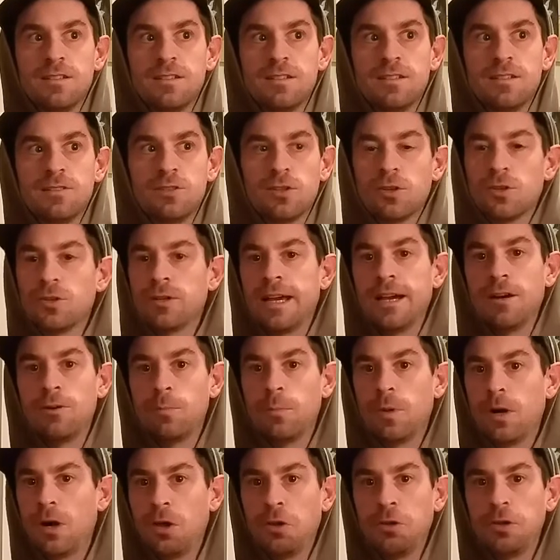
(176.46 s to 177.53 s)
turn out
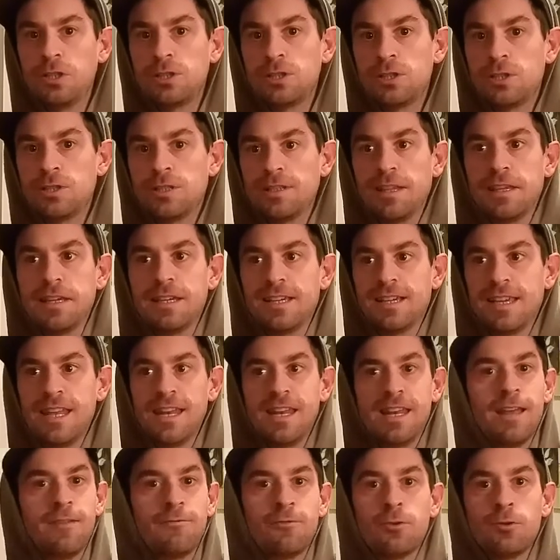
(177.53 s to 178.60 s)
polished. It like can
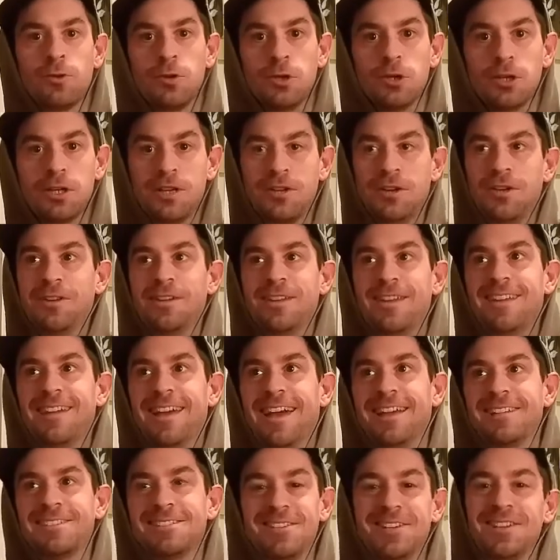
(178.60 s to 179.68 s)
never look
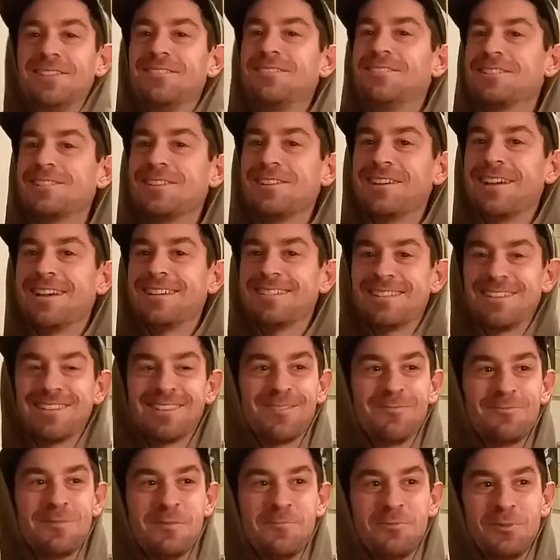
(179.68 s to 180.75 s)
as good as other
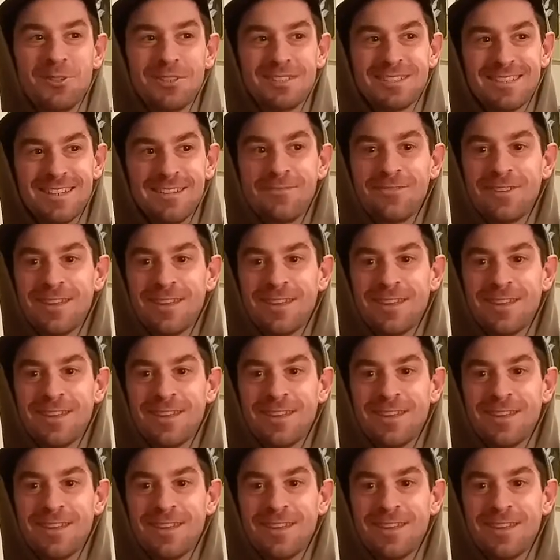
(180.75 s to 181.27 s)
people's stuff